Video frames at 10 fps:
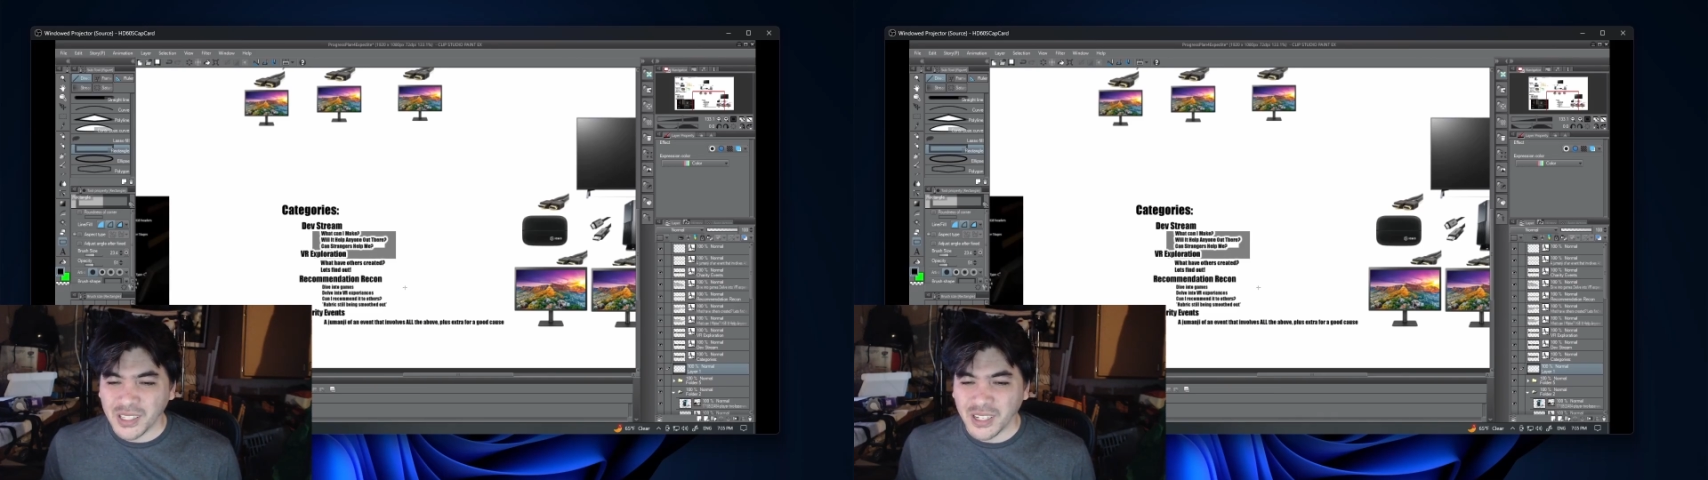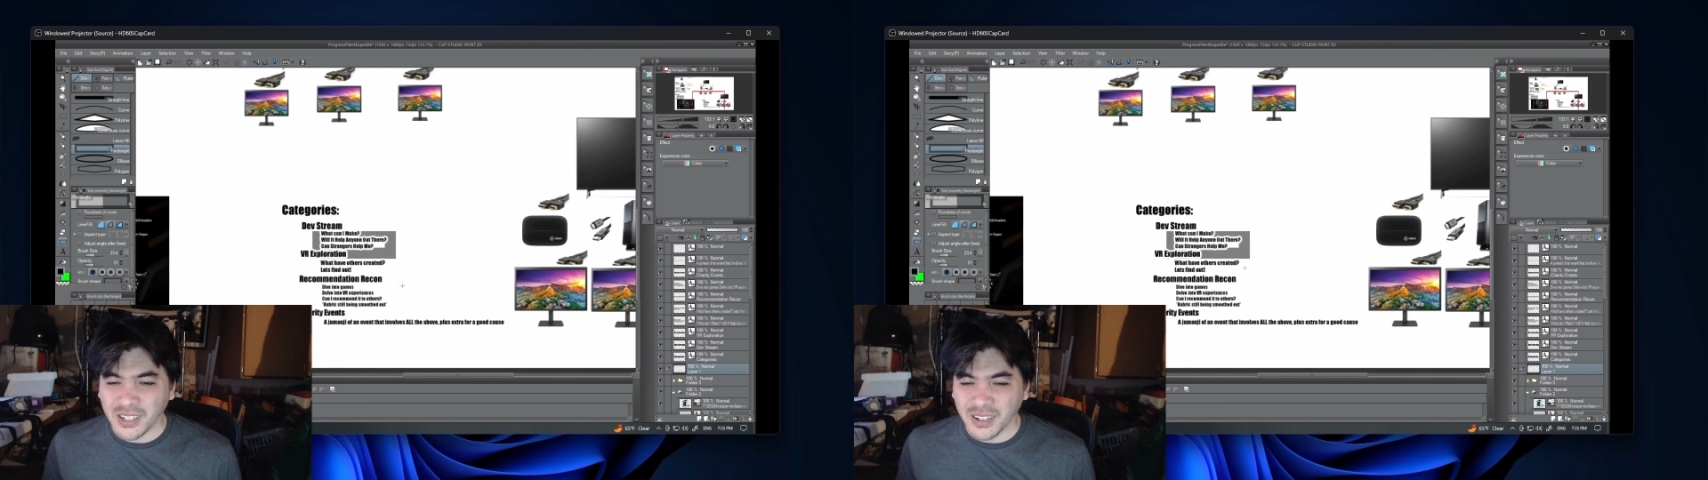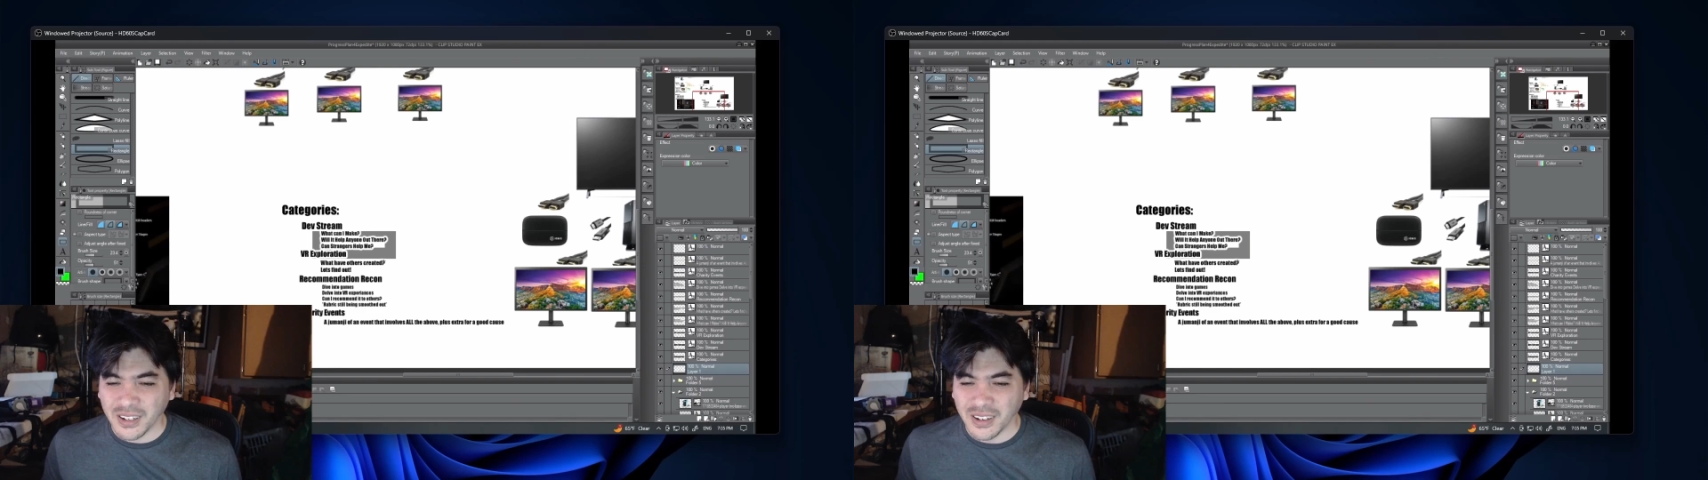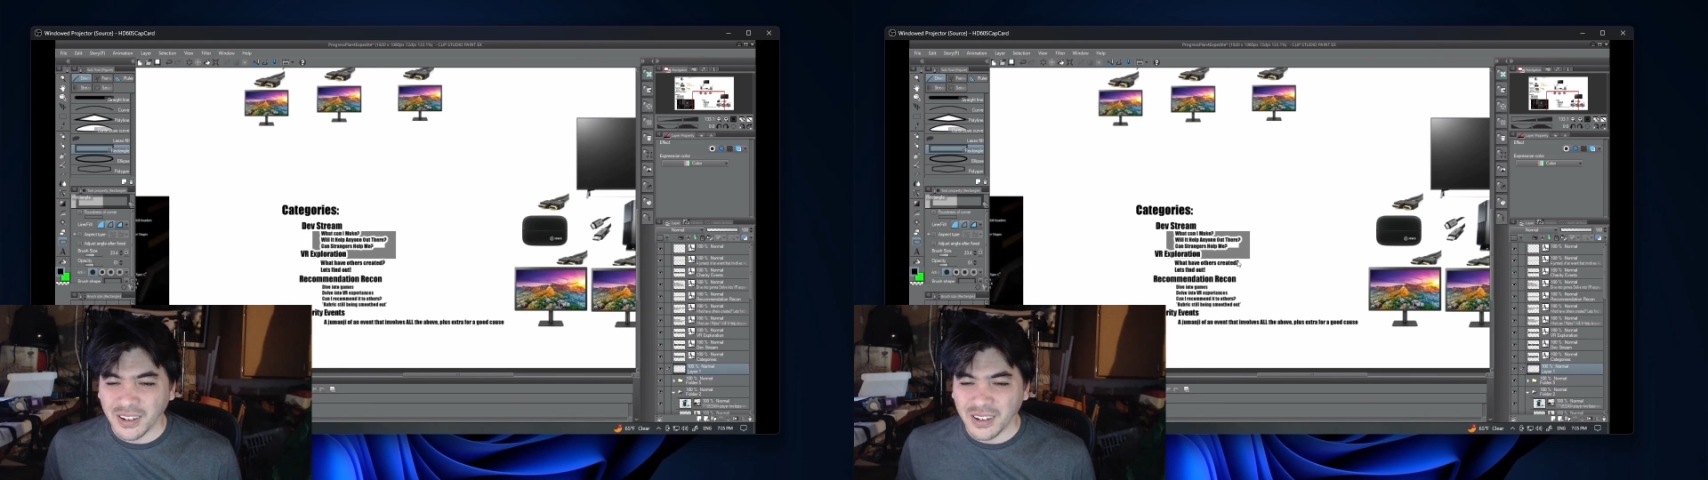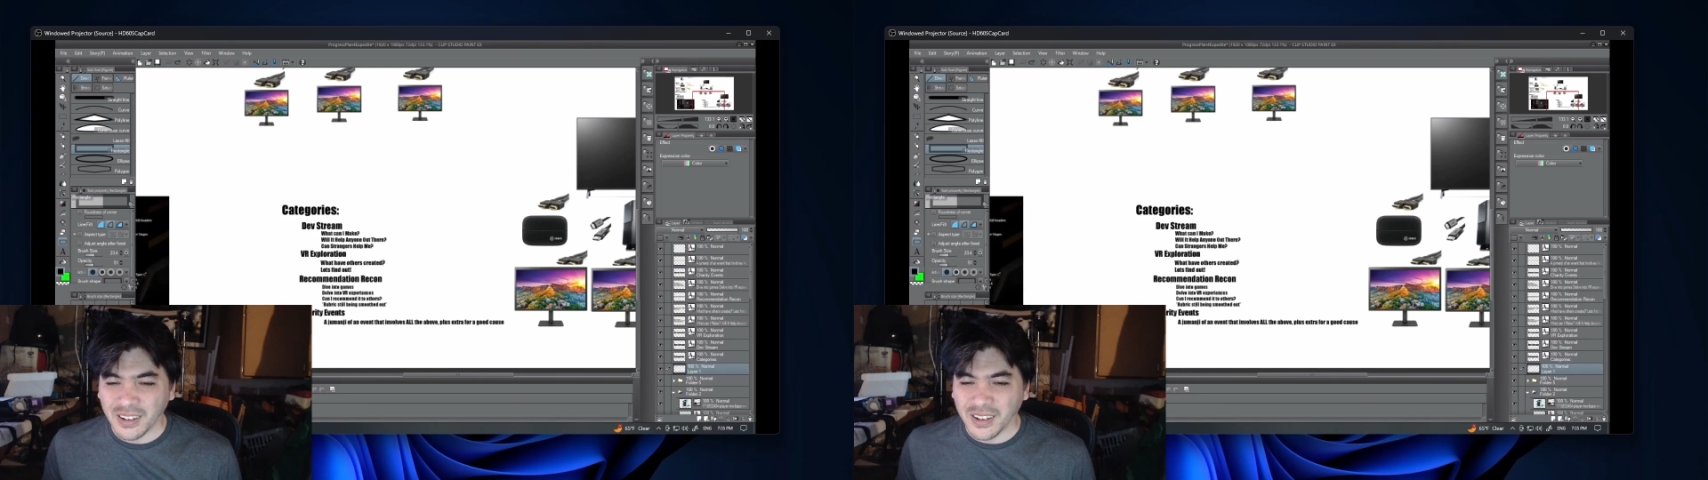here
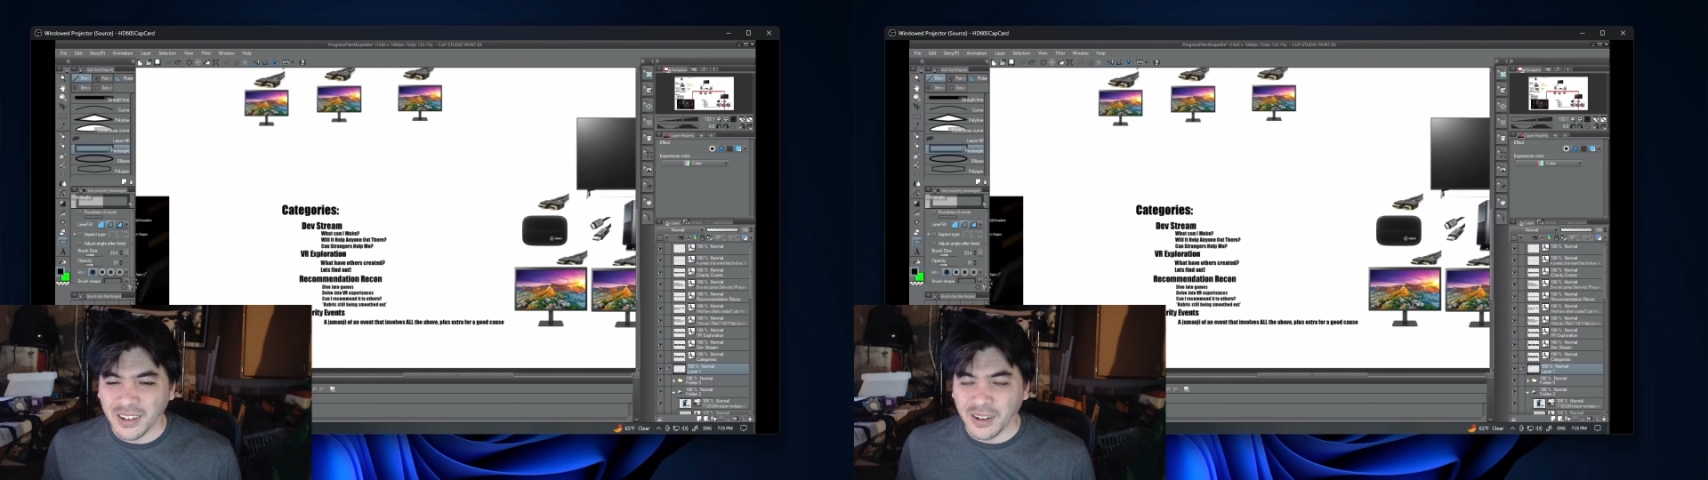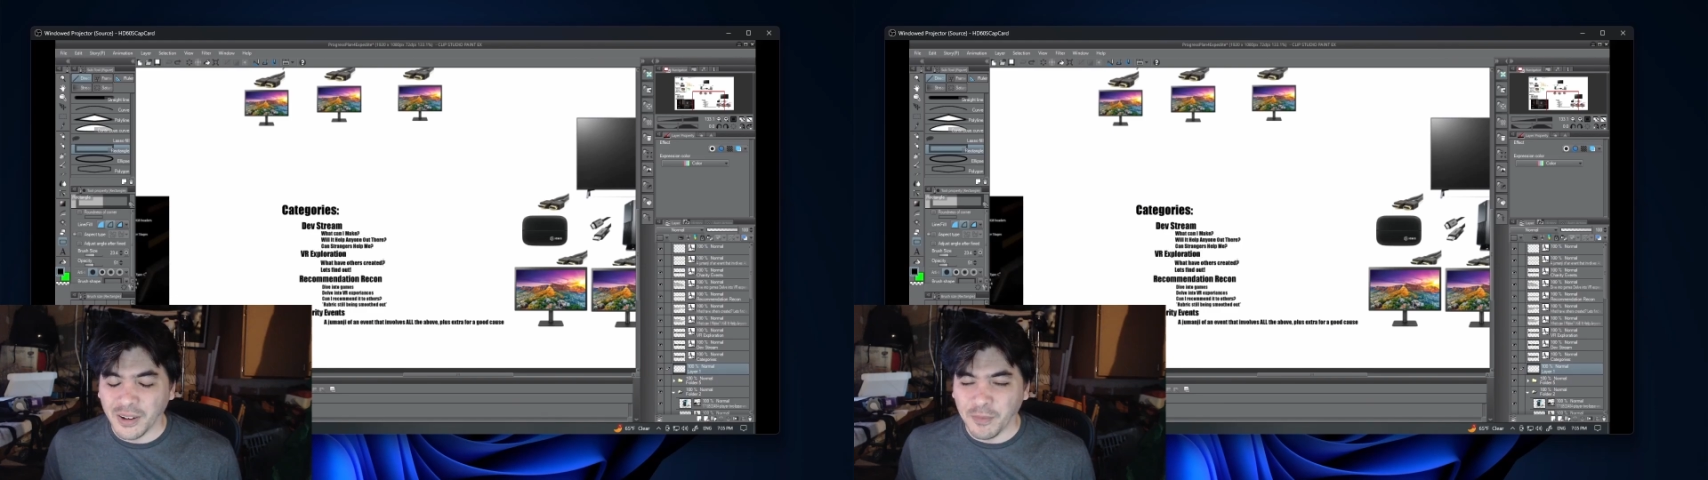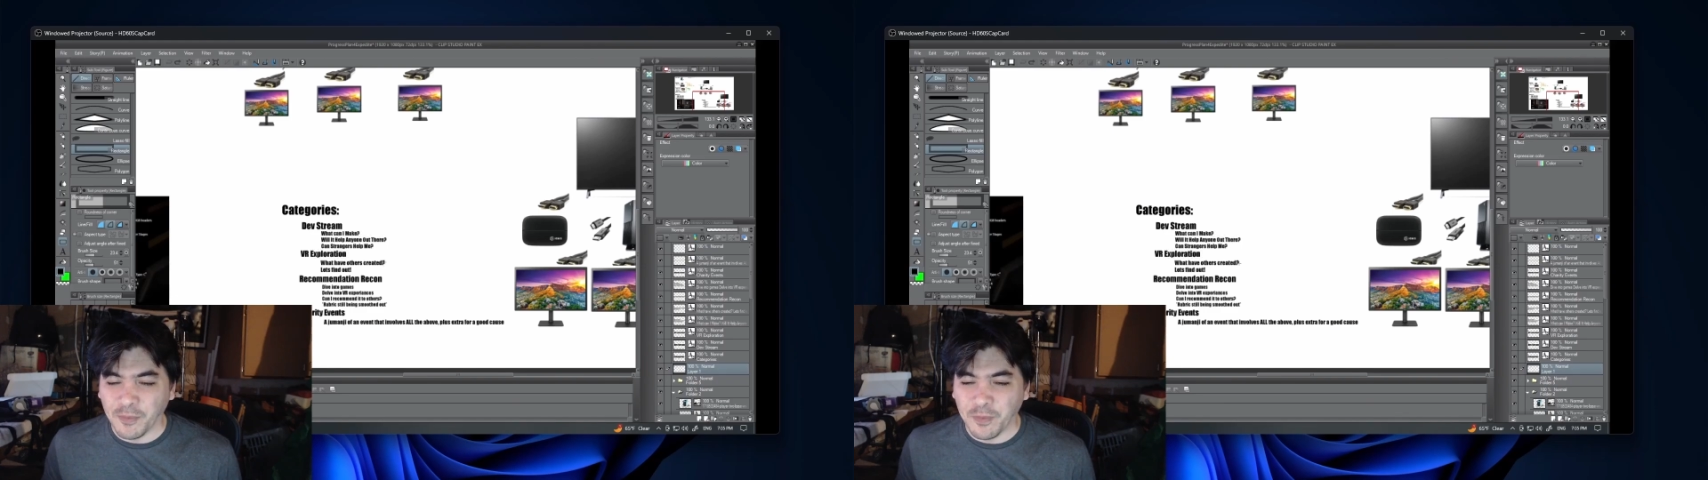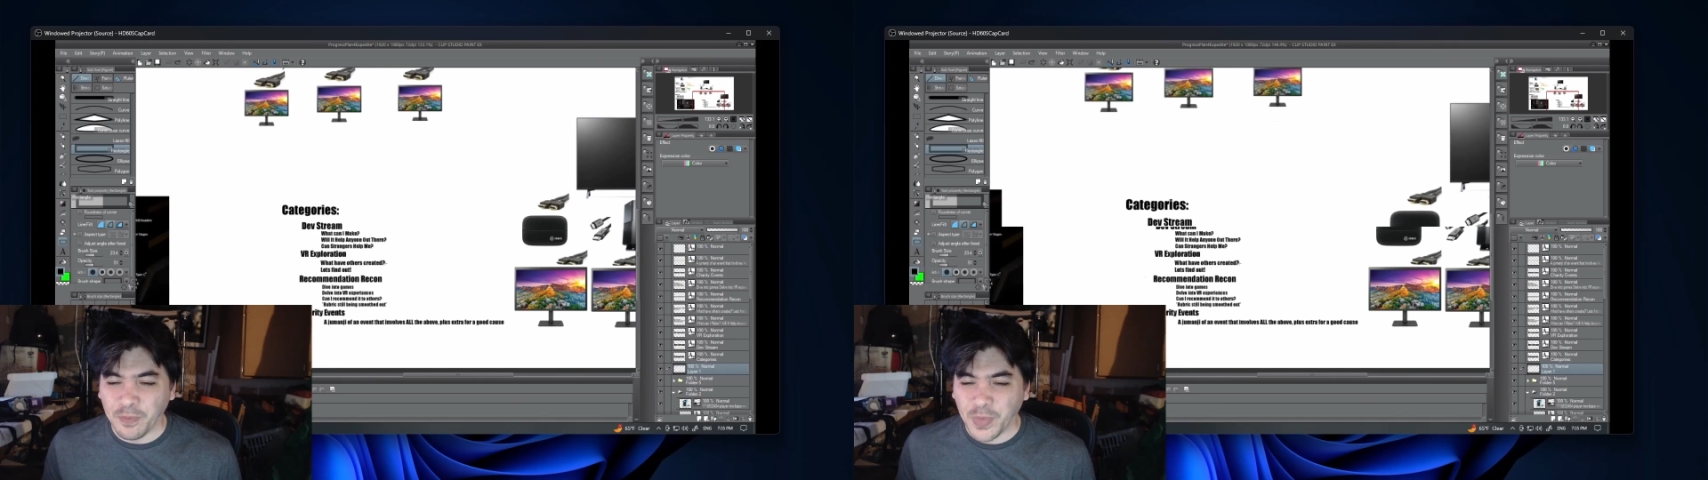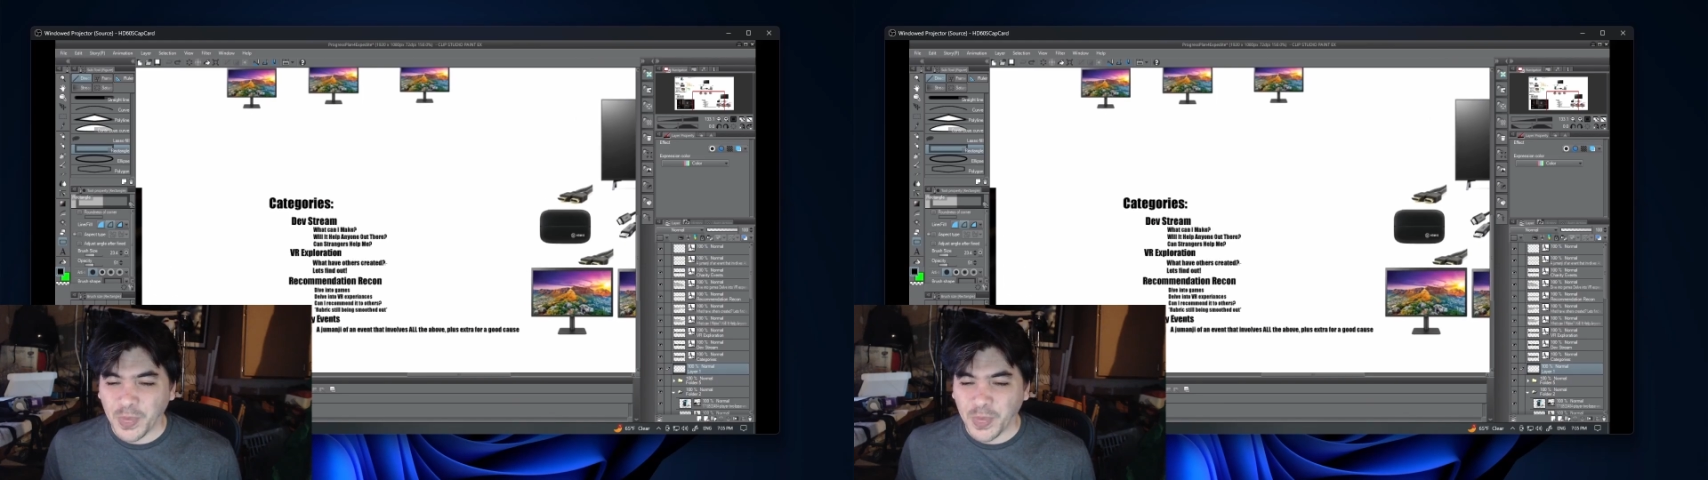um,